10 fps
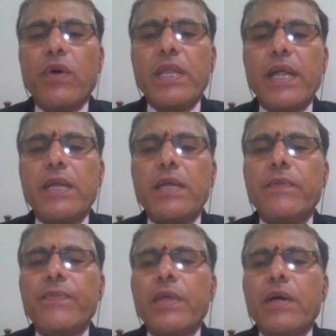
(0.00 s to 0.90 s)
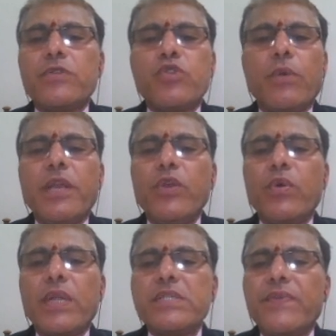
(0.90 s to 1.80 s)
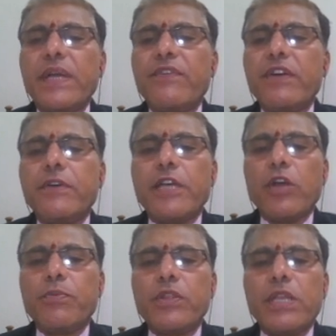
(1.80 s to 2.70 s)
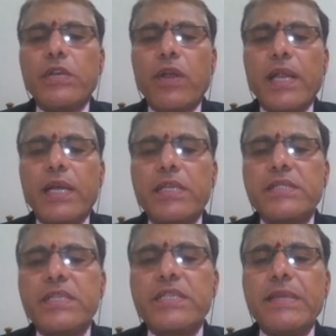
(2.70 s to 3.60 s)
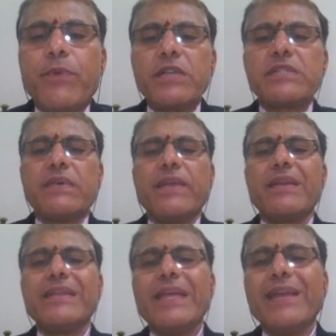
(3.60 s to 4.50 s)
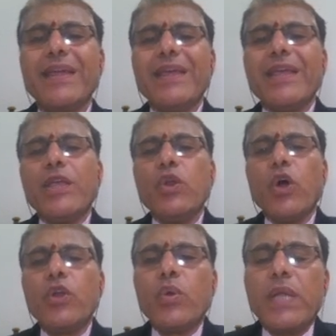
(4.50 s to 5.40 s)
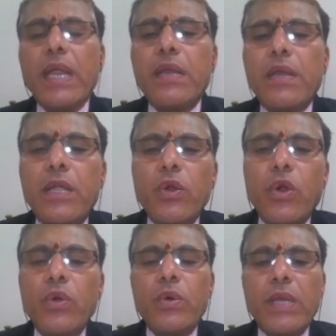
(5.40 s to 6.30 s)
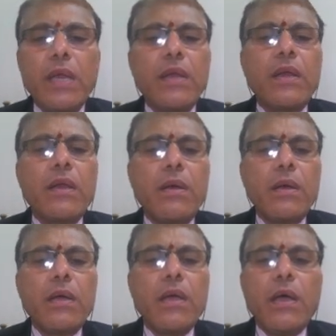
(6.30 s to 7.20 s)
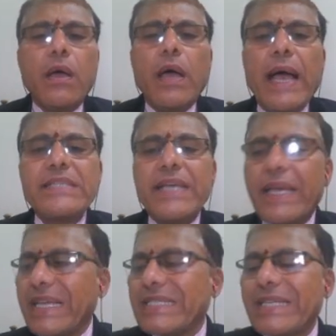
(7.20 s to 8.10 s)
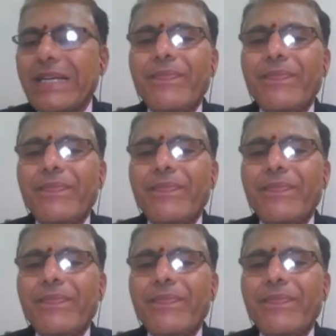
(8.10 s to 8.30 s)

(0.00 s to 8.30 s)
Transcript: I'll get so many newtons. If I divide with 10 to the power 3, now I'll get 60.78 kilonewton as against